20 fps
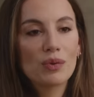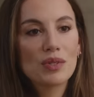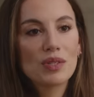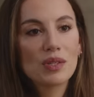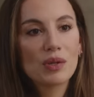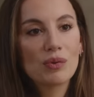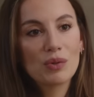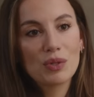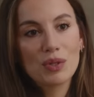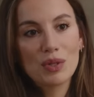a
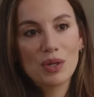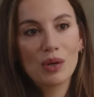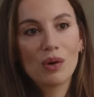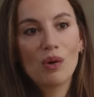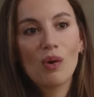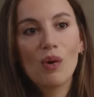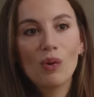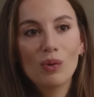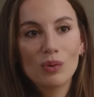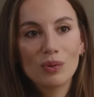screeching
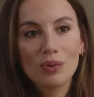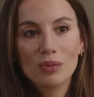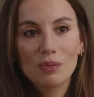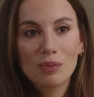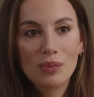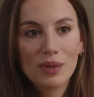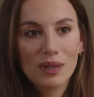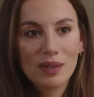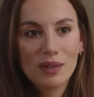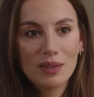halt
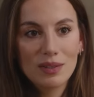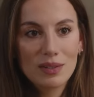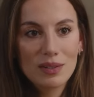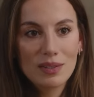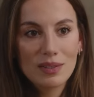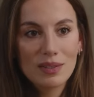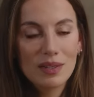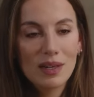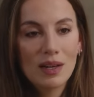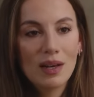
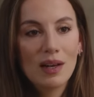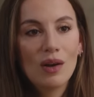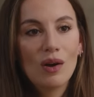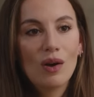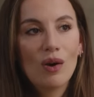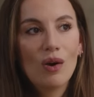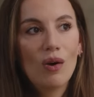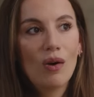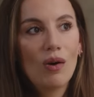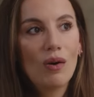because
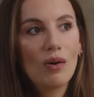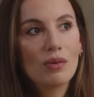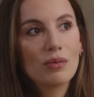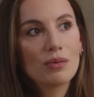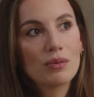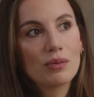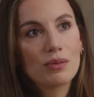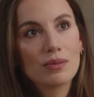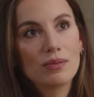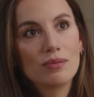
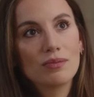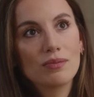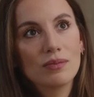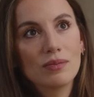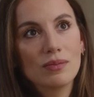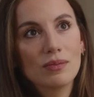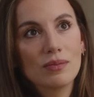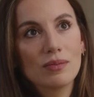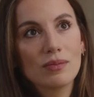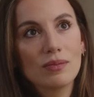of
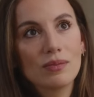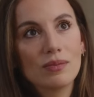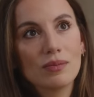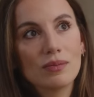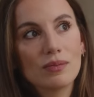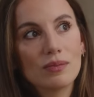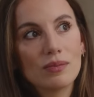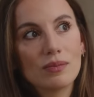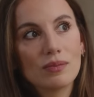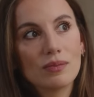
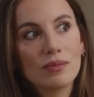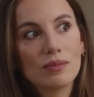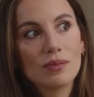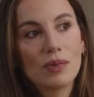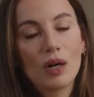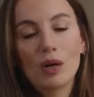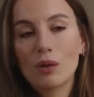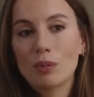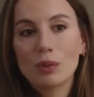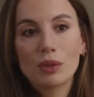
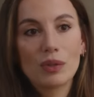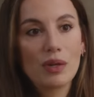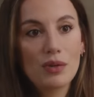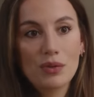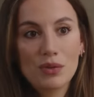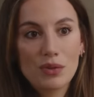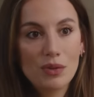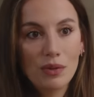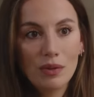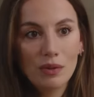our
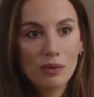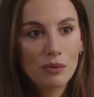potential